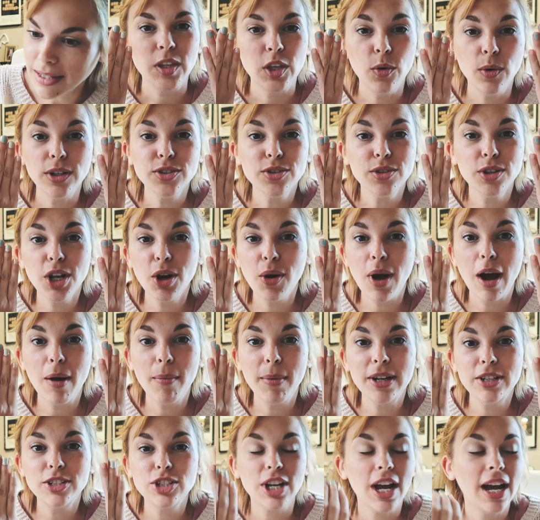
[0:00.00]
You also know how
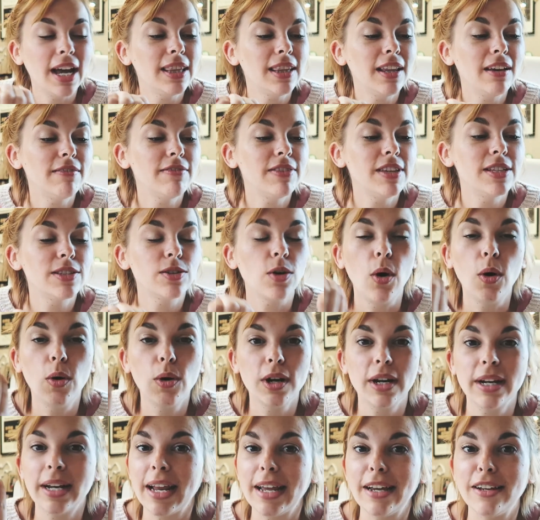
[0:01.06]
much I love these
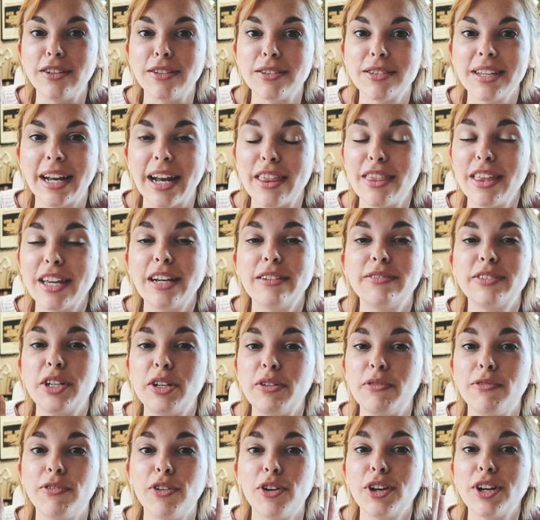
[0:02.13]
Ahura nails, and I think I've
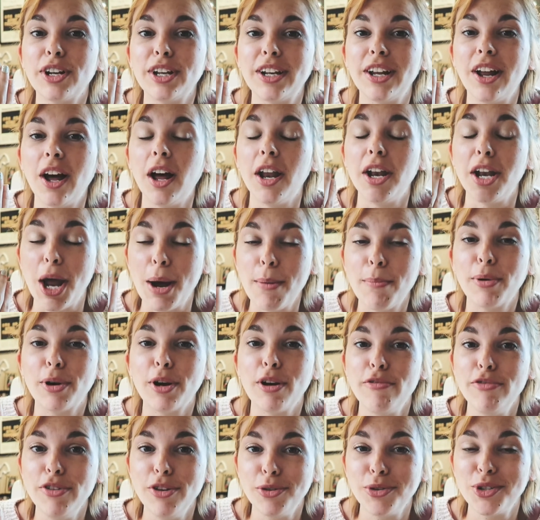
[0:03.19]
converted a number
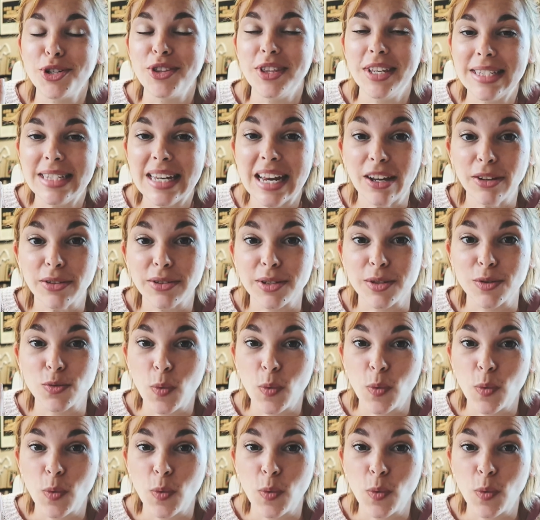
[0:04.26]
of you to these nails as